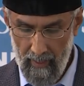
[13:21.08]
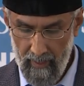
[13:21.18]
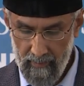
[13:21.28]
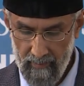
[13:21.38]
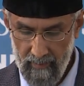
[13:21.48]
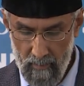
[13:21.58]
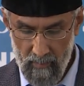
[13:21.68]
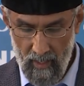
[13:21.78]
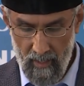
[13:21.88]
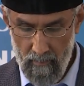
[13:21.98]
At the same
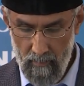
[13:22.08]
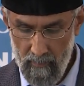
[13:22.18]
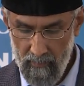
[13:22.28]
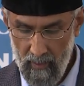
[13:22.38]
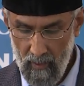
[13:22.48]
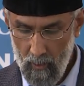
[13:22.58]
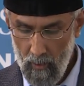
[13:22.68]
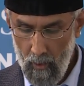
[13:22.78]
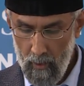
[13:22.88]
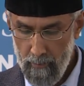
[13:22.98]
time,
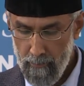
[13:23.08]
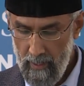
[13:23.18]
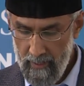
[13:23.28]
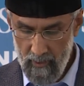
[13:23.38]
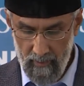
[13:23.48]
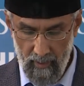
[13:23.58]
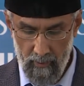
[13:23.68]
all religions